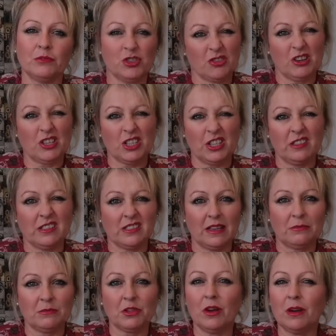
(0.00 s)
stretchy at the
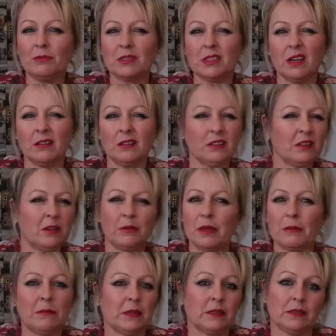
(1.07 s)
same time. So I hope
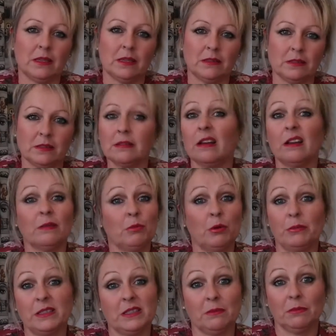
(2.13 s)
that makes sense. No, it
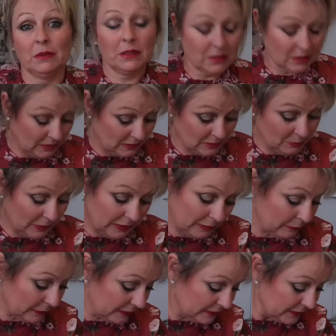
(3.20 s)
probably didn't make sense, but
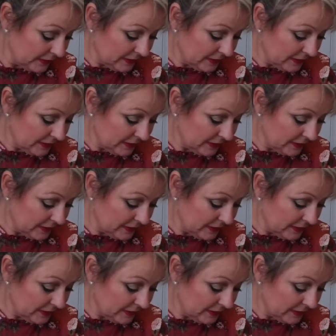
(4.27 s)
anyway.